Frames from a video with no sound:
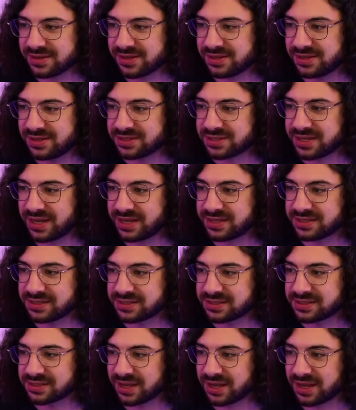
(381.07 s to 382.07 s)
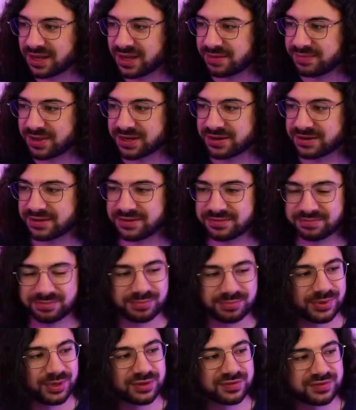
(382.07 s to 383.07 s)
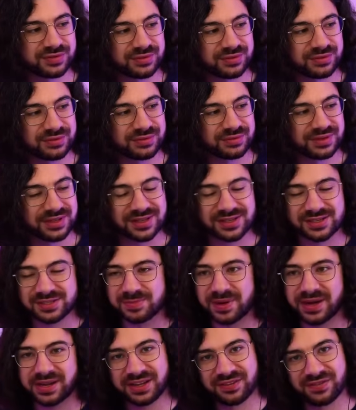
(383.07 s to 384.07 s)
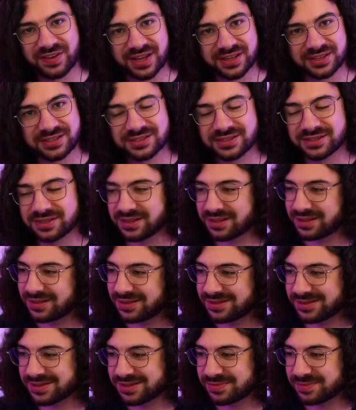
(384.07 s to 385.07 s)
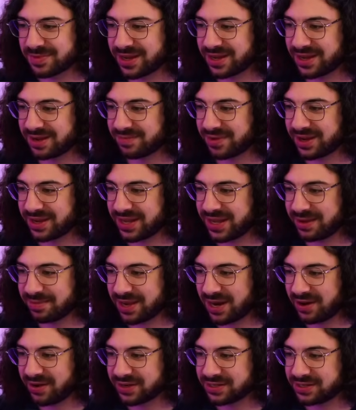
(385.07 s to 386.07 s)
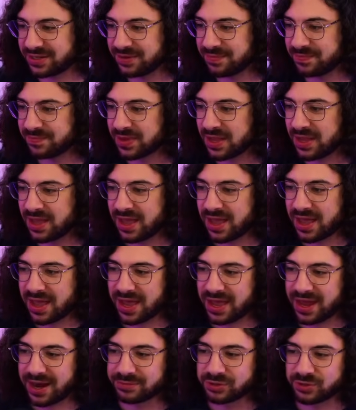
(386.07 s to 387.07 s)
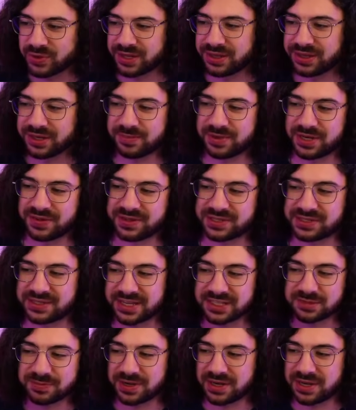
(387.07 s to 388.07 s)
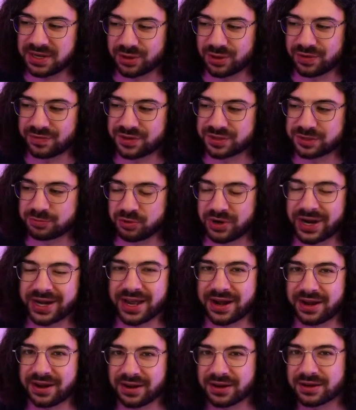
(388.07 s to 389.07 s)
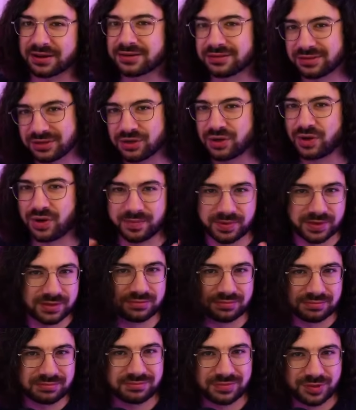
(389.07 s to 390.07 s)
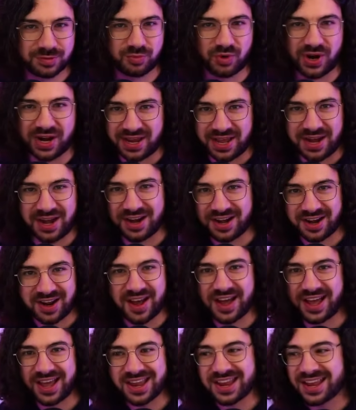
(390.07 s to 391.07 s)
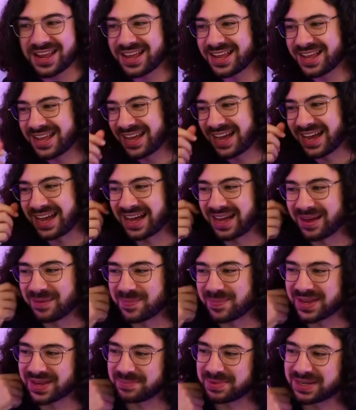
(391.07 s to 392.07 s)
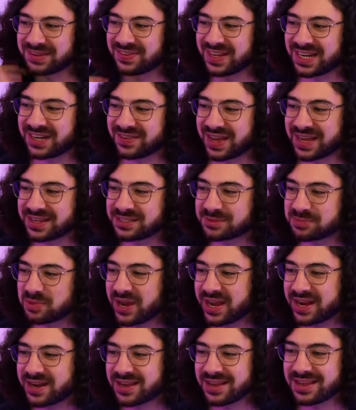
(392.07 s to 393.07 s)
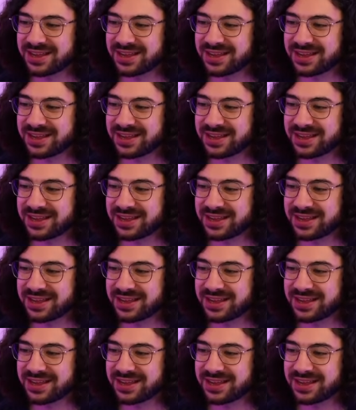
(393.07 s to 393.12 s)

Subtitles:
In this case, I made a beautiful smiley face. This is my game character. And I'm doing a little bit of assessment here of the sprite editor. You know, I'm a sprite editor guy, being a big fan of ASprite.